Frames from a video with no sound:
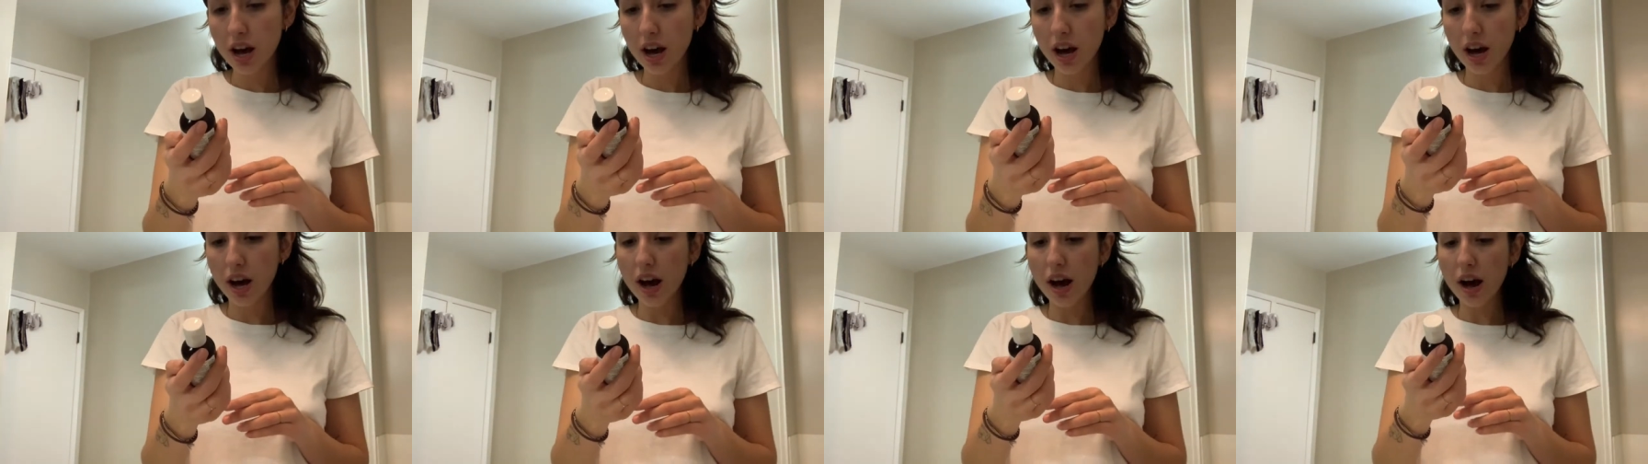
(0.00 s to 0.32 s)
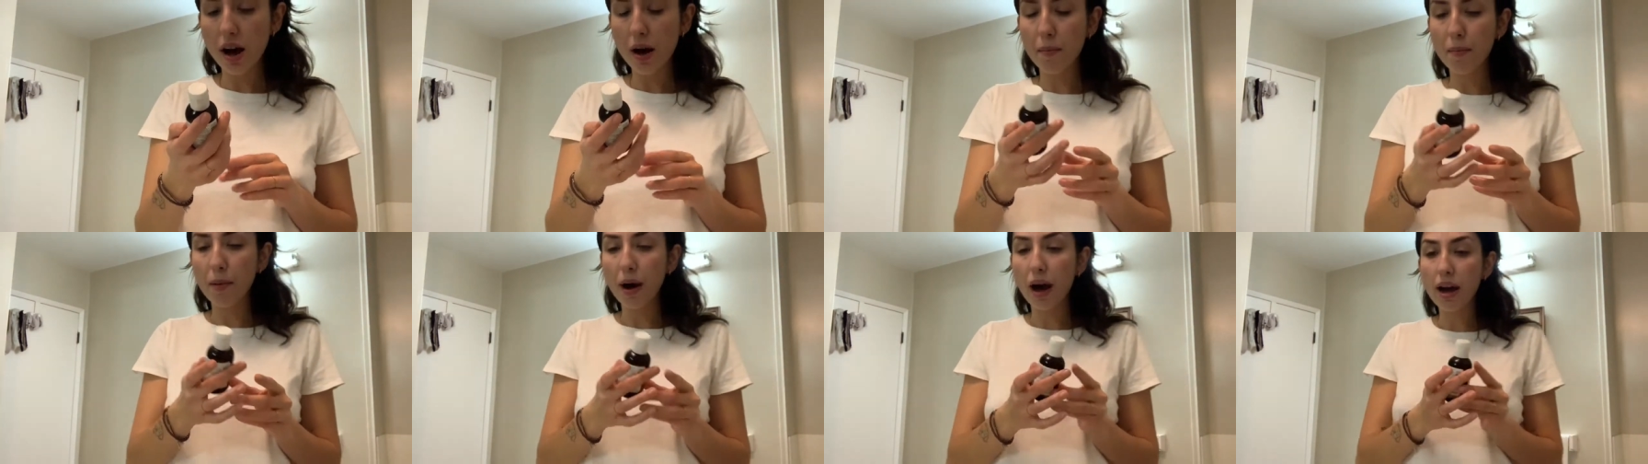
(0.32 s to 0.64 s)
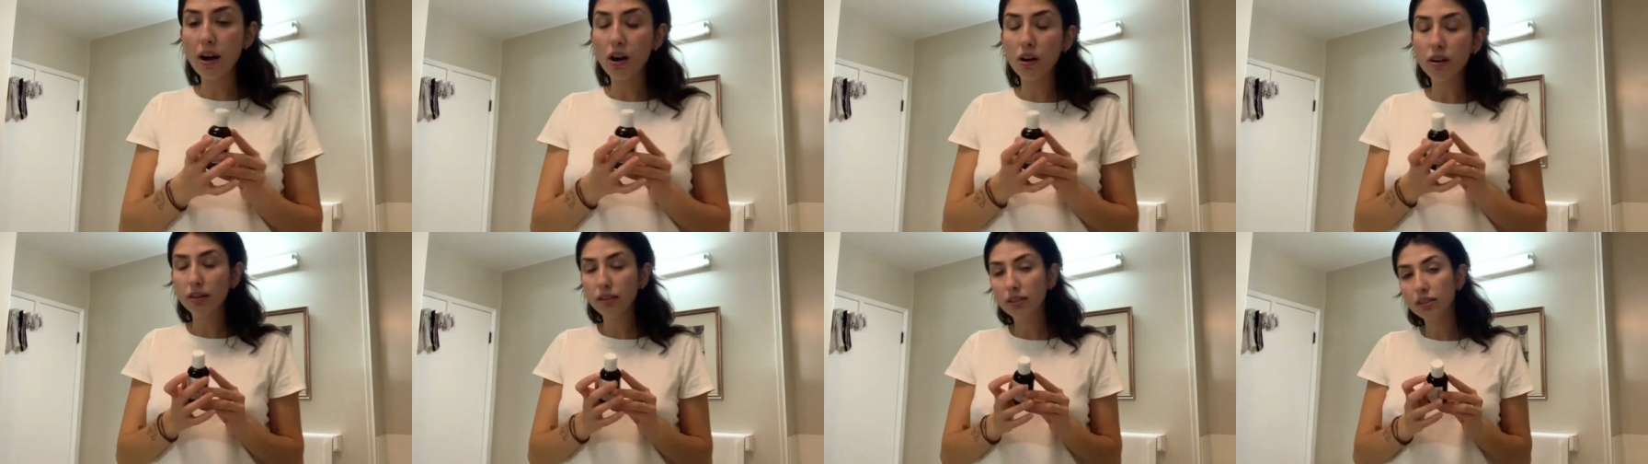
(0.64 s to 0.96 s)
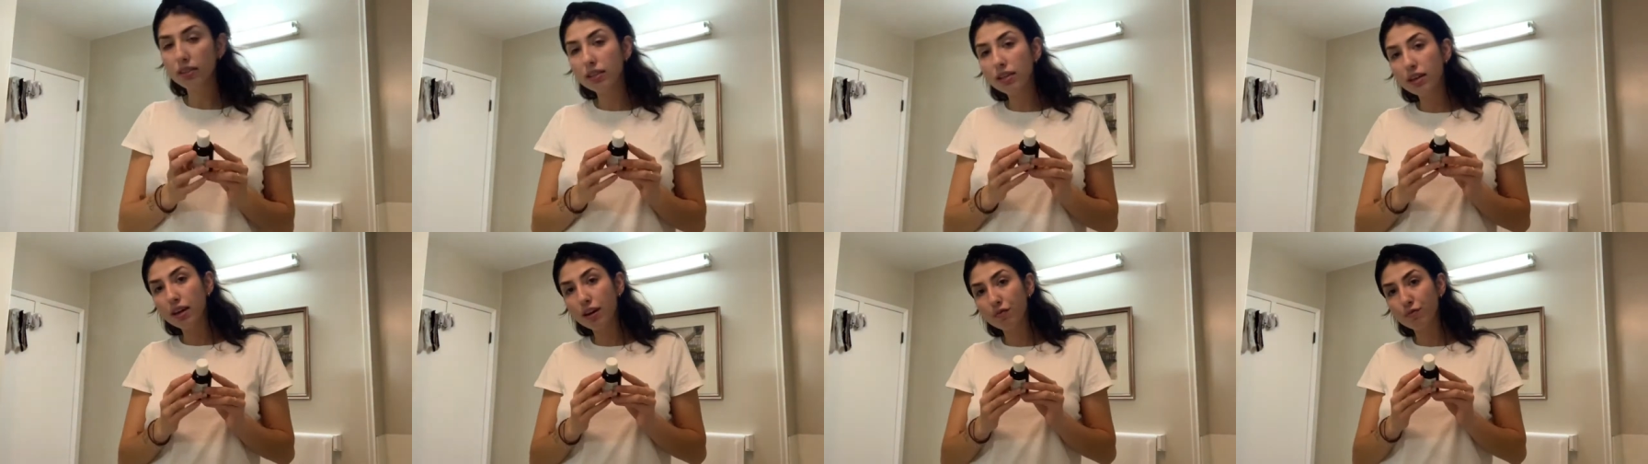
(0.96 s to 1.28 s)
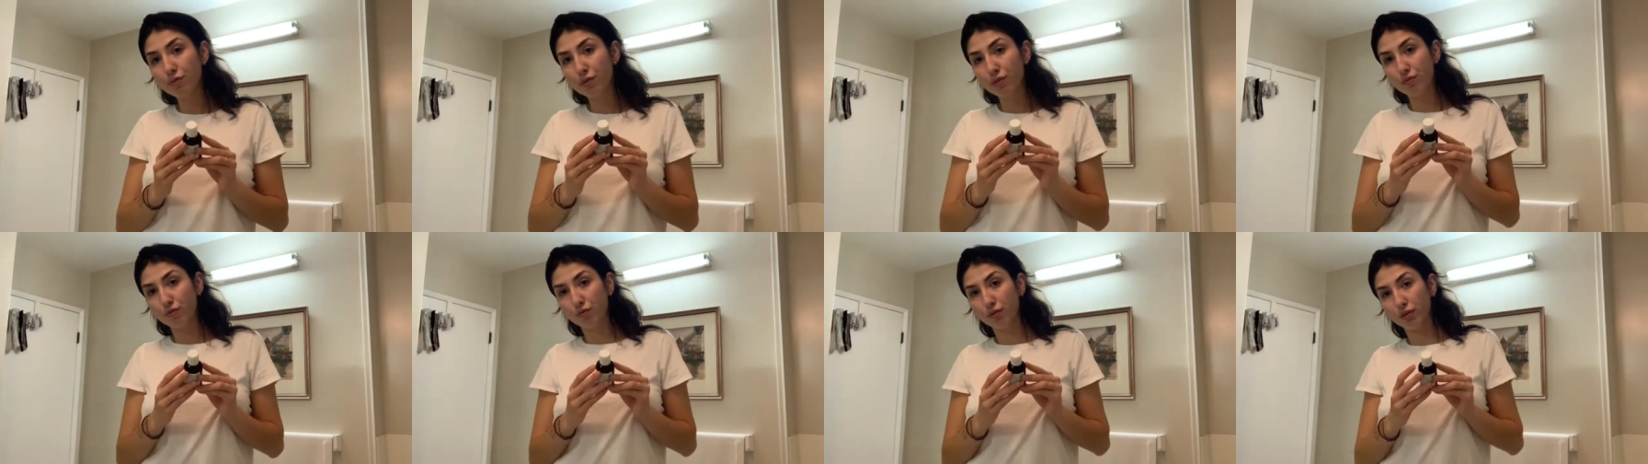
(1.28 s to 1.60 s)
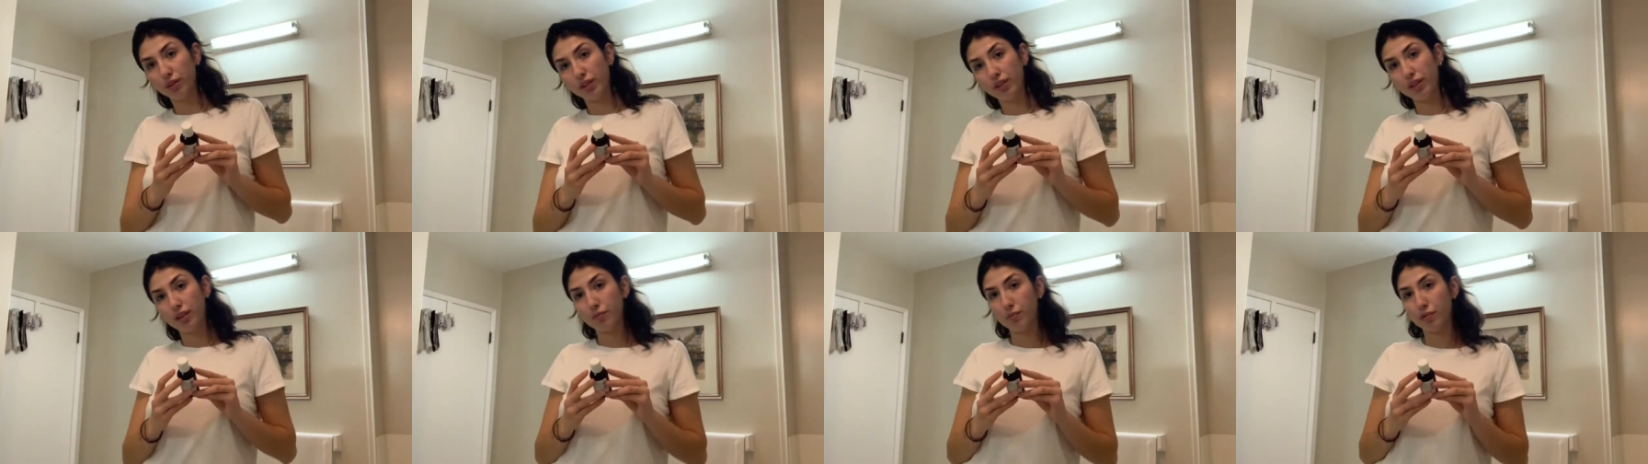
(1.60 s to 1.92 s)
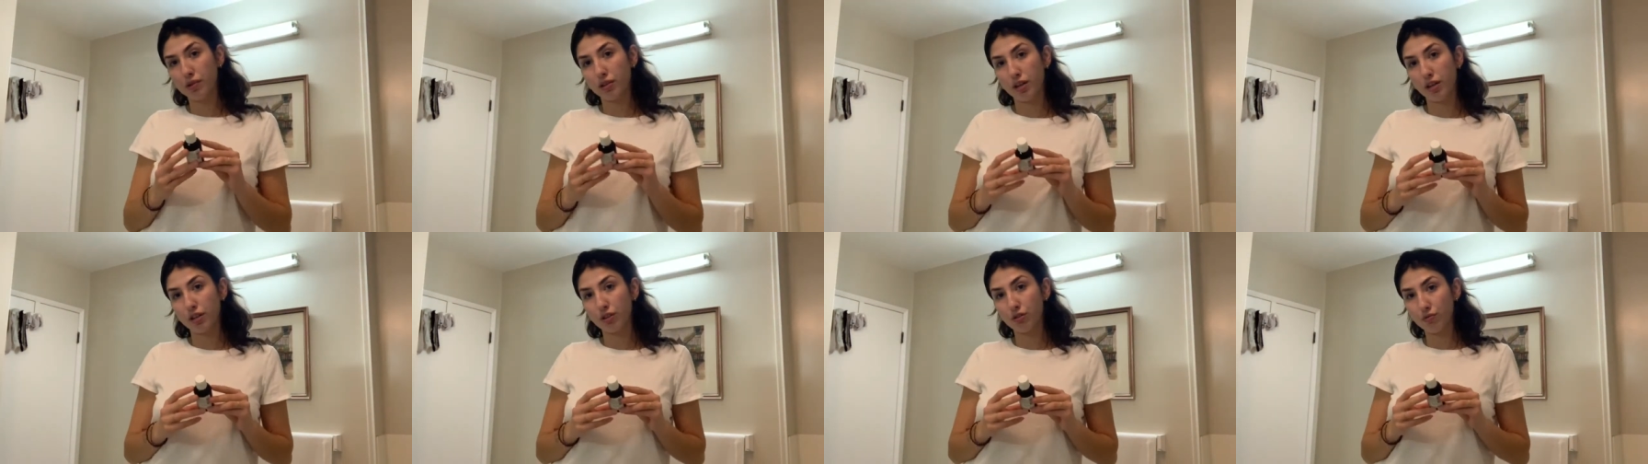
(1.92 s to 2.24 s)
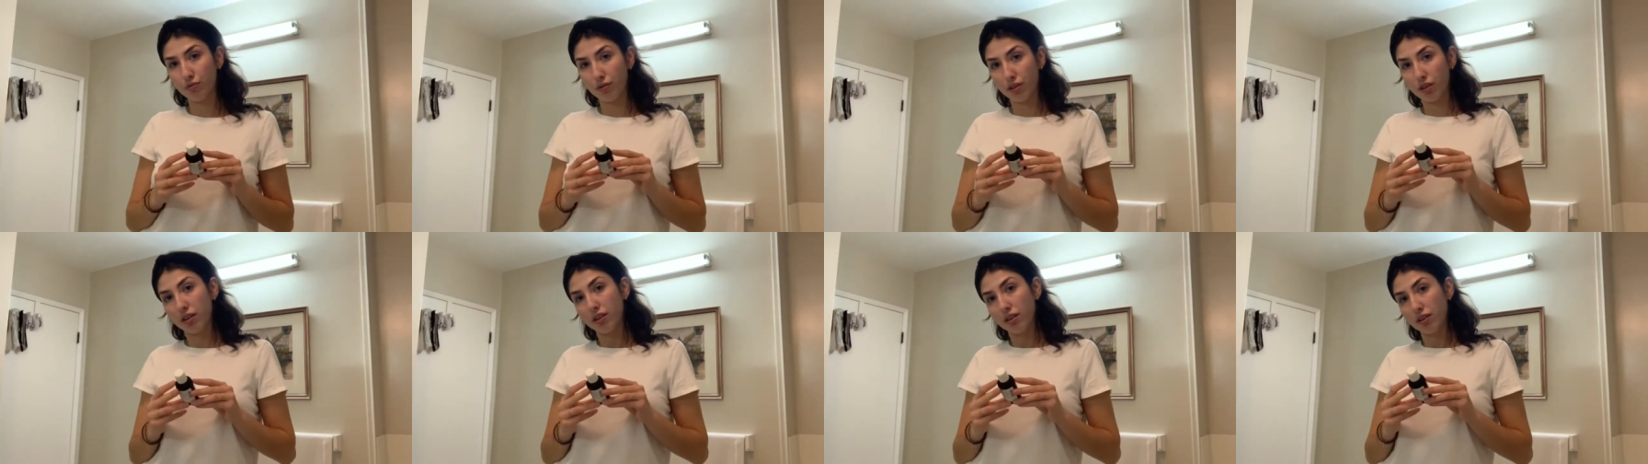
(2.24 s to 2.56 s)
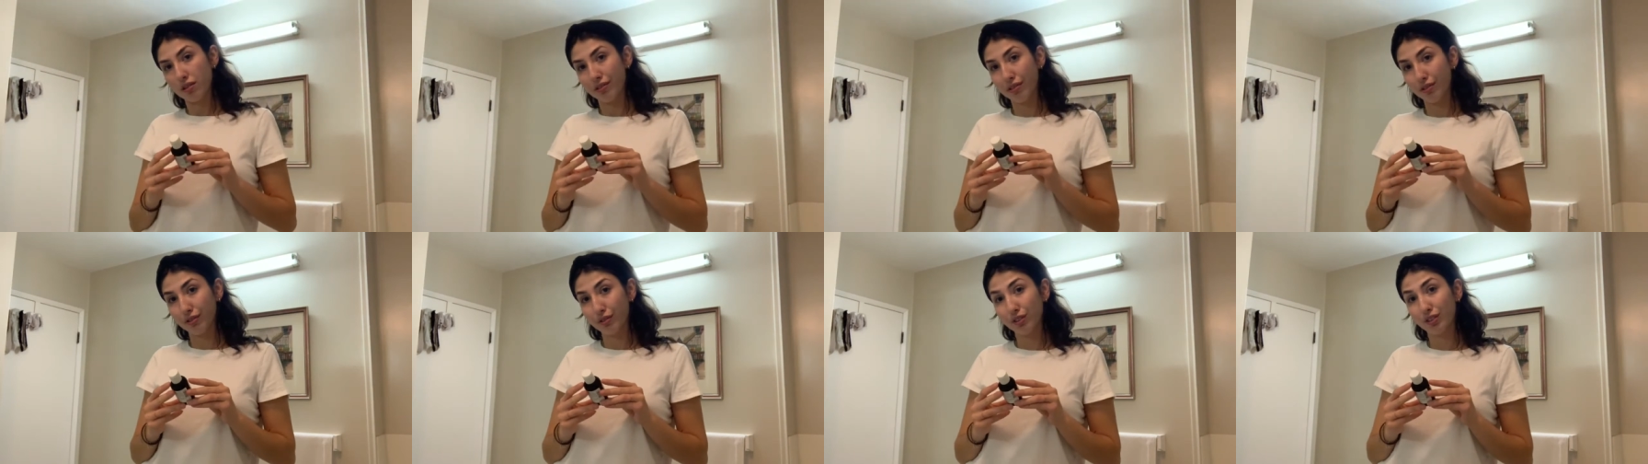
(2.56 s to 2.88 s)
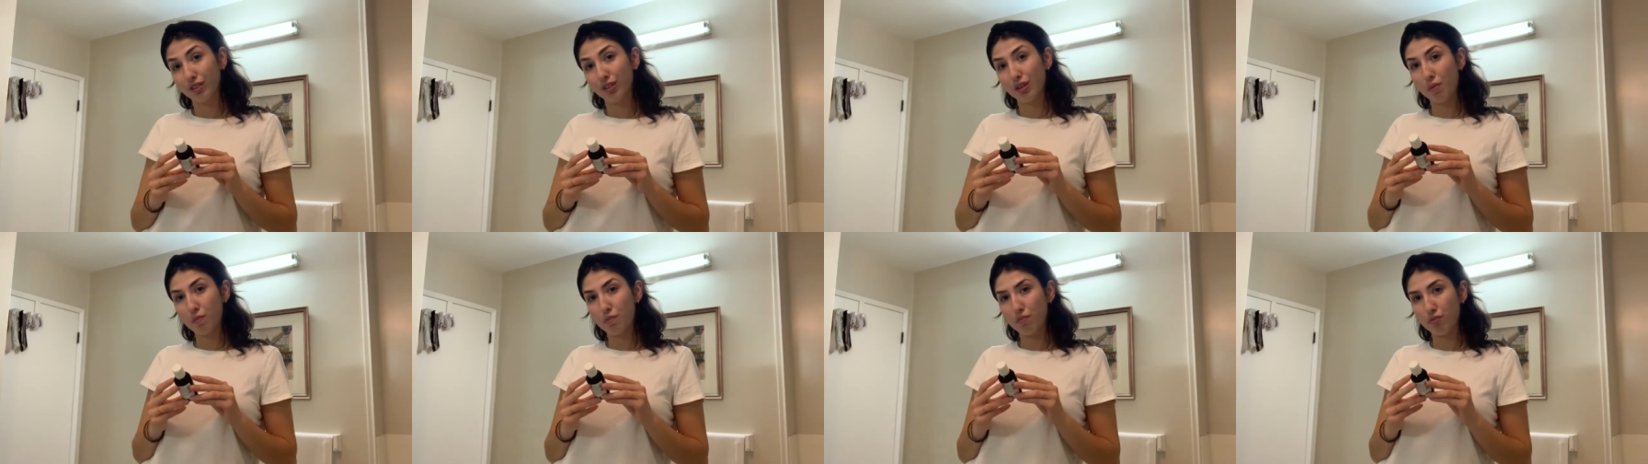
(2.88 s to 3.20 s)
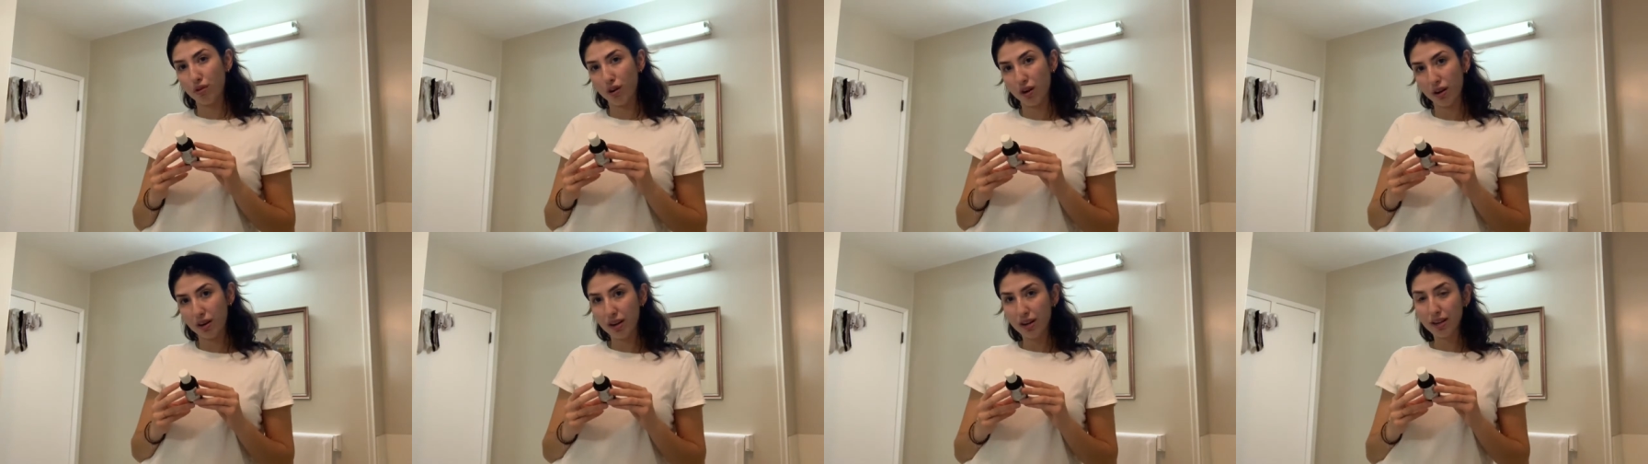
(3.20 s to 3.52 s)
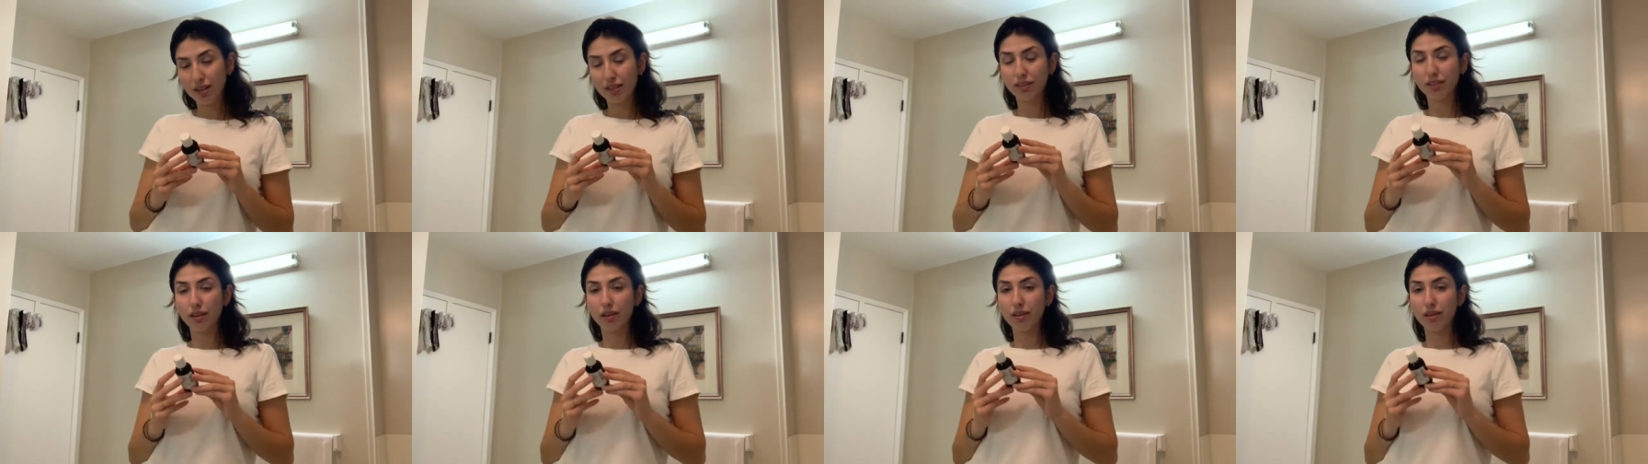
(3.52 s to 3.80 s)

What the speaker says: I honestly have been really obsessed with Kiehl's products.